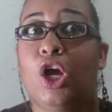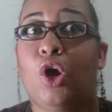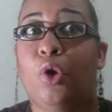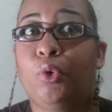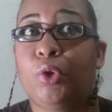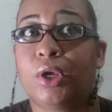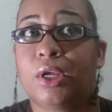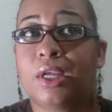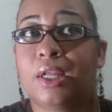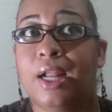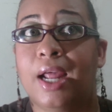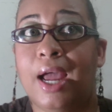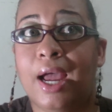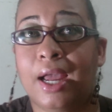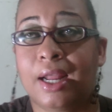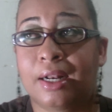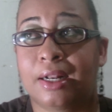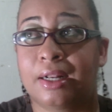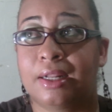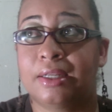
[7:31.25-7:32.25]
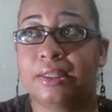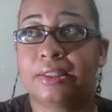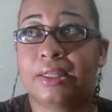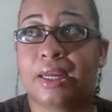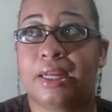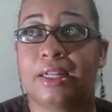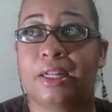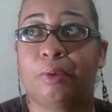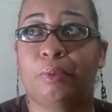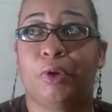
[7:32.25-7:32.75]
how you can handle it
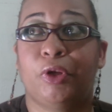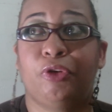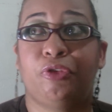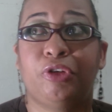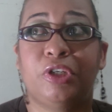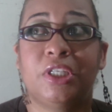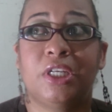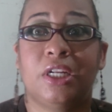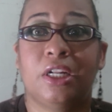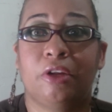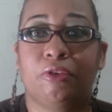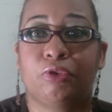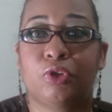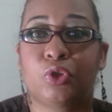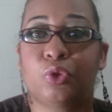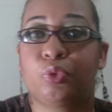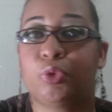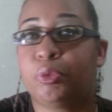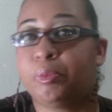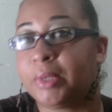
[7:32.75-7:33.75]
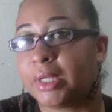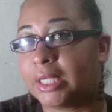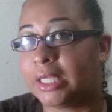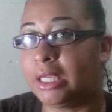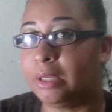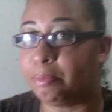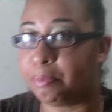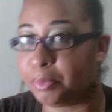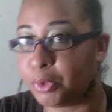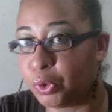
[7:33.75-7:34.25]
and then when you reach a level two we may
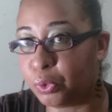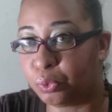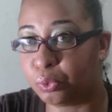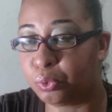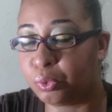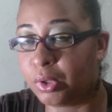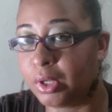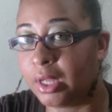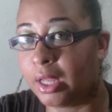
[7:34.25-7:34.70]
keep you